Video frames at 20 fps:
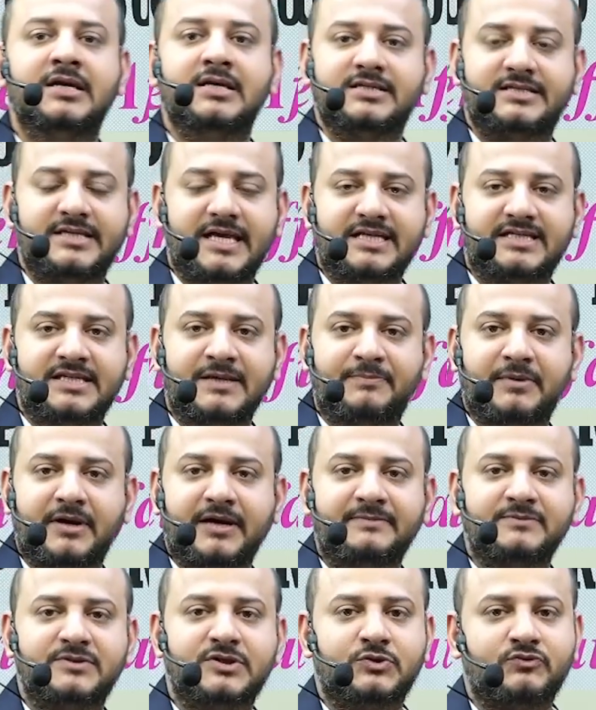CSE
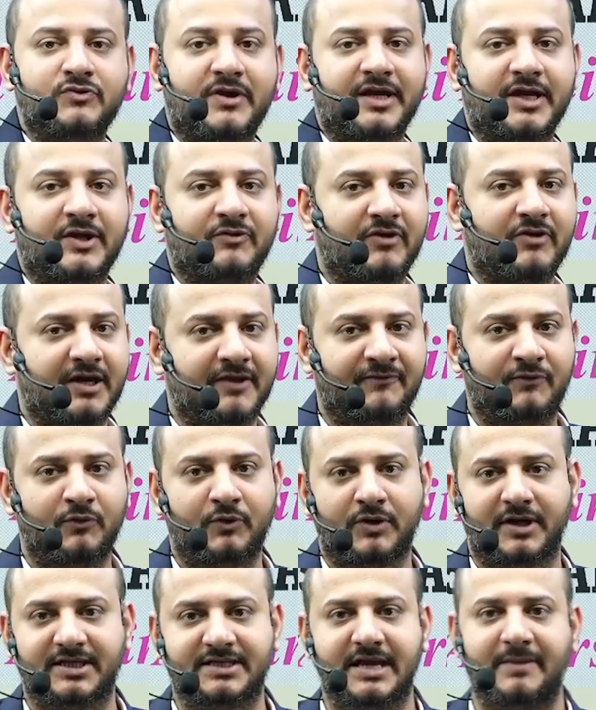prelims 2024
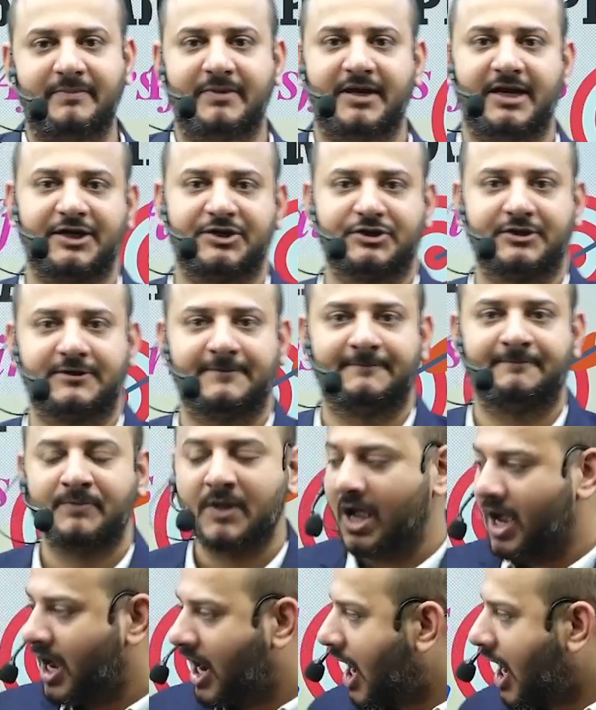examination.
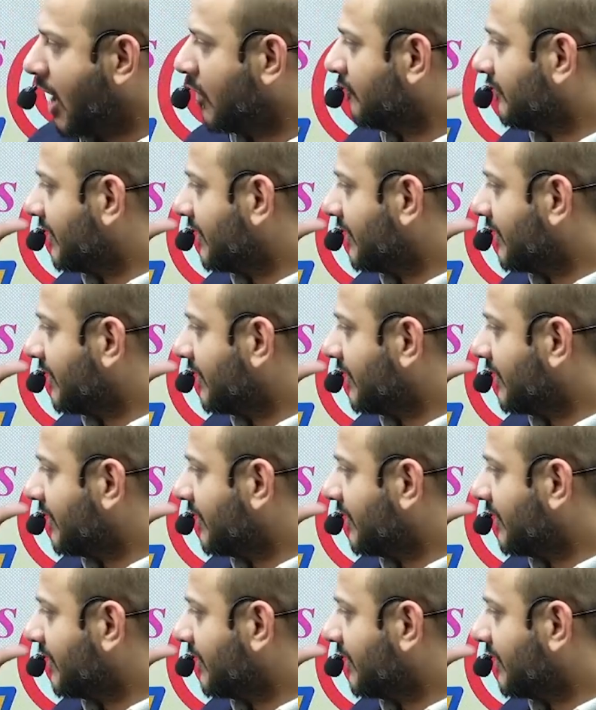How we